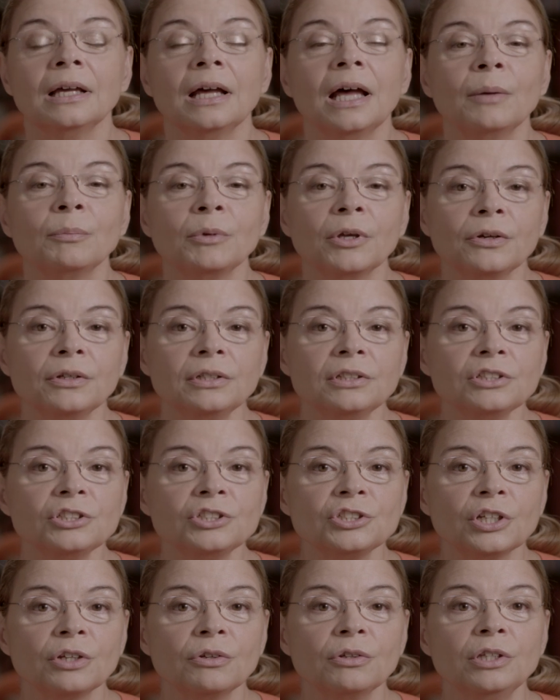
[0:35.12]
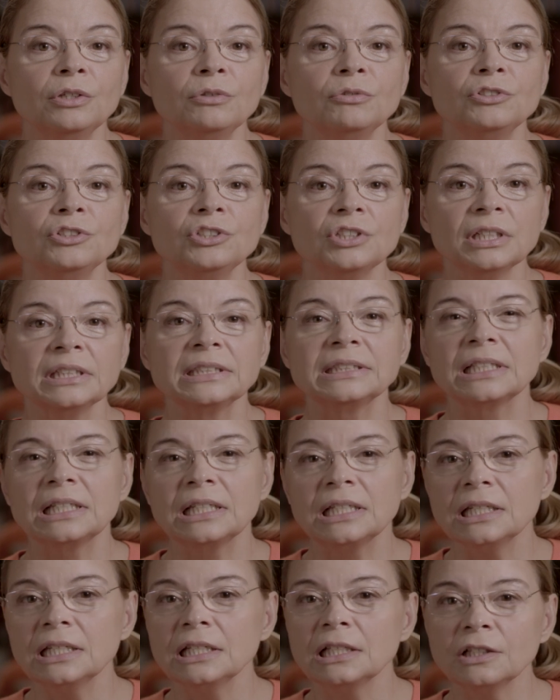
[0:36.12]
I'm going to show you just a
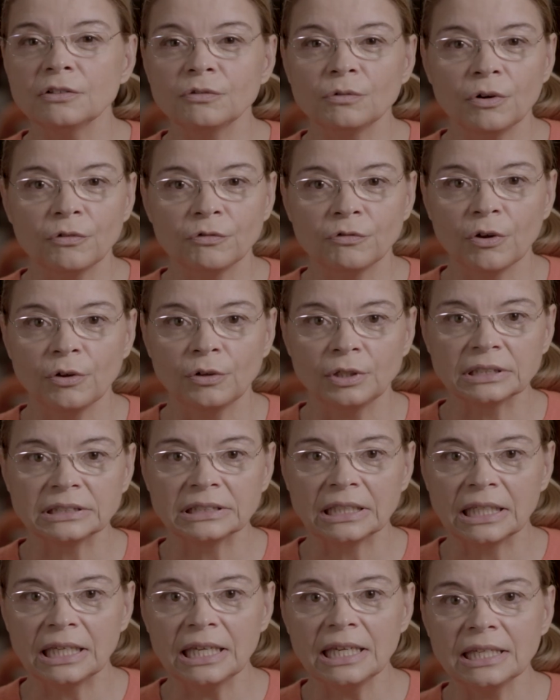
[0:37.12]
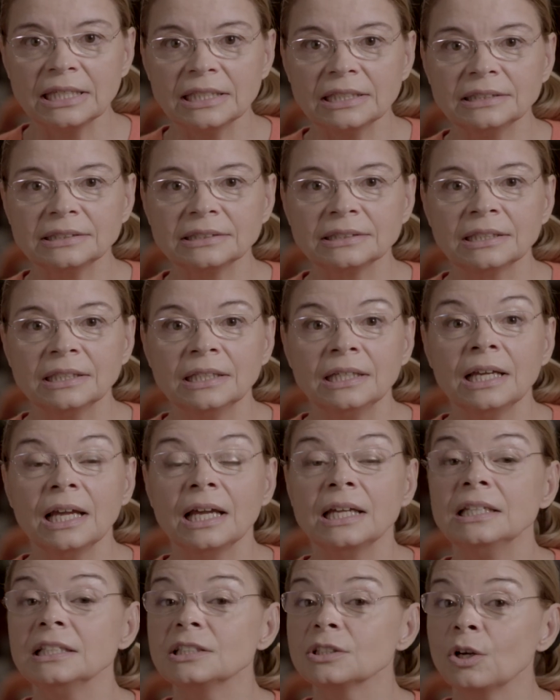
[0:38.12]
little of what focusing is,
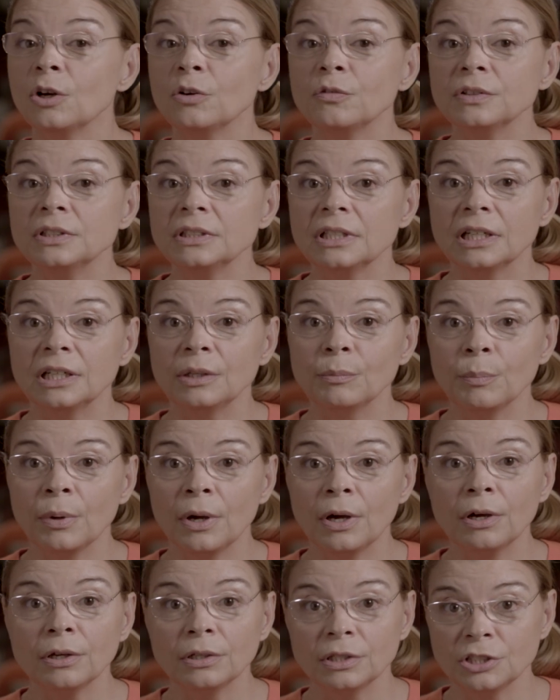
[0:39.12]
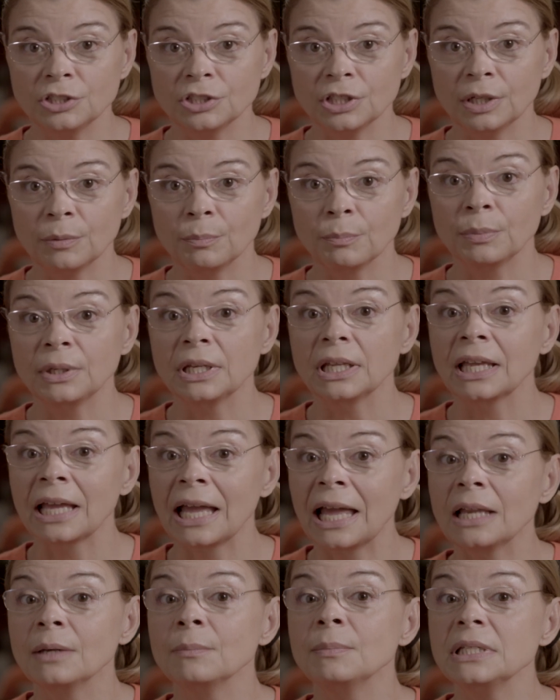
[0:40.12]
and it's often done in partnership, but it
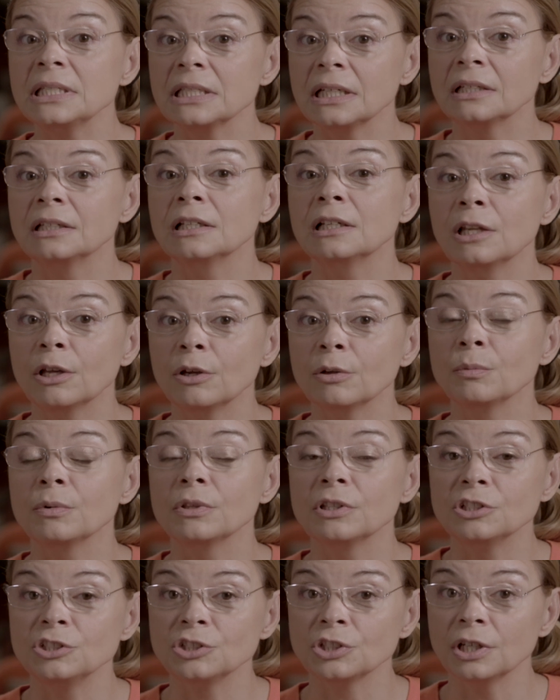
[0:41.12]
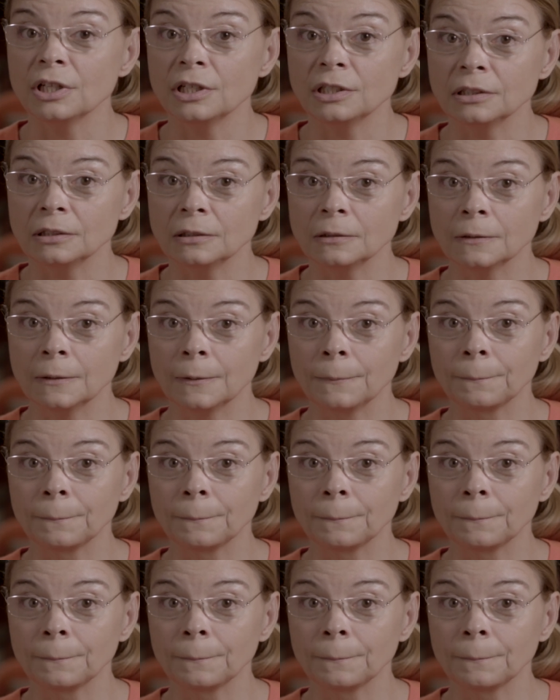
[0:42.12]
can be done alone with a journal.